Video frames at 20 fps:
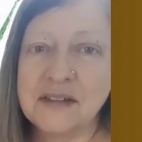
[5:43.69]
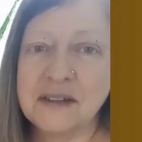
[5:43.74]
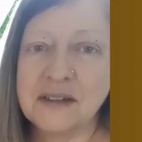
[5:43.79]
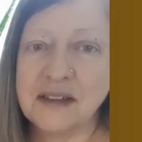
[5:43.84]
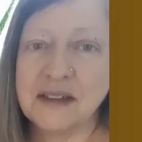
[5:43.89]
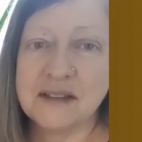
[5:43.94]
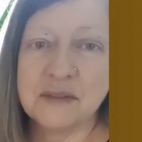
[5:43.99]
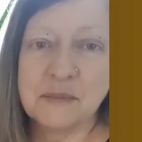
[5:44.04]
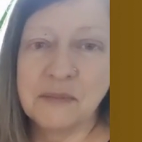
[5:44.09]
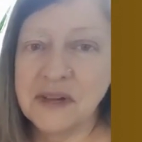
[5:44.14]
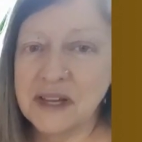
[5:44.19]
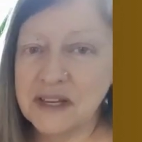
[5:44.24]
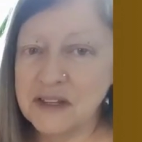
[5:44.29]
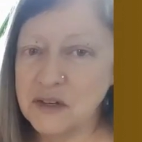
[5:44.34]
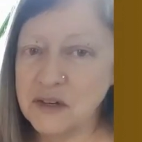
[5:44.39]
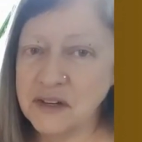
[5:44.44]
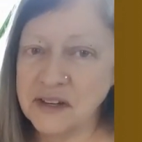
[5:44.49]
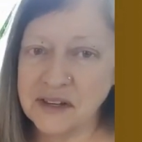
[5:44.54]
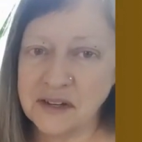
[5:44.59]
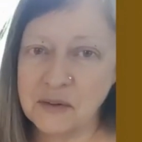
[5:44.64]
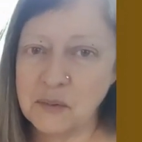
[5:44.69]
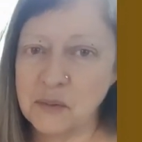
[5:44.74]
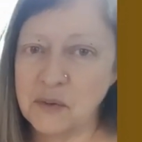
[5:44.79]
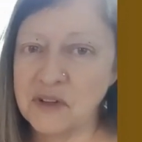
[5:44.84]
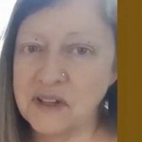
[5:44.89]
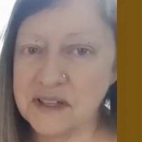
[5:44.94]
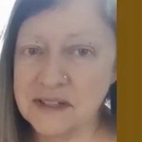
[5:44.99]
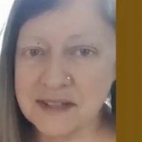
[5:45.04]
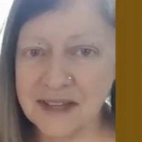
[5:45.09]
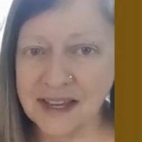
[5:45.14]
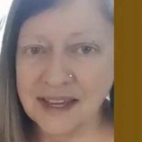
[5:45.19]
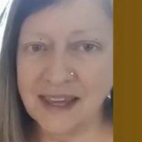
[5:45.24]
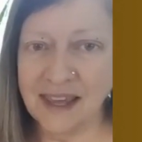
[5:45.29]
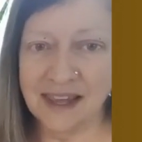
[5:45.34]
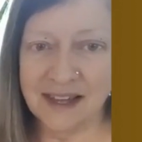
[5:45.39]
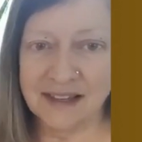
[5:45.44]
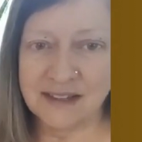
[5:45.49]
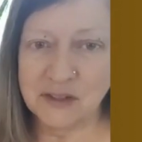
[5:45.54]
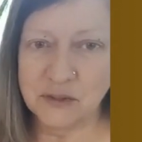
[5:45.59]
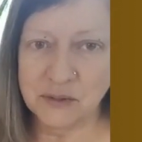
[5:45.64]
as much wool as I
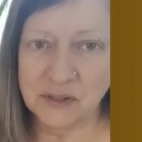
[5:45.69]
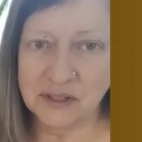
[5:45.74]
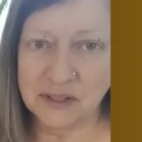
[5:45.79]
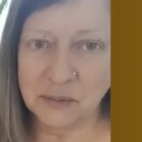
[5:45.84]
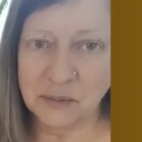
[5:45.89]
can during the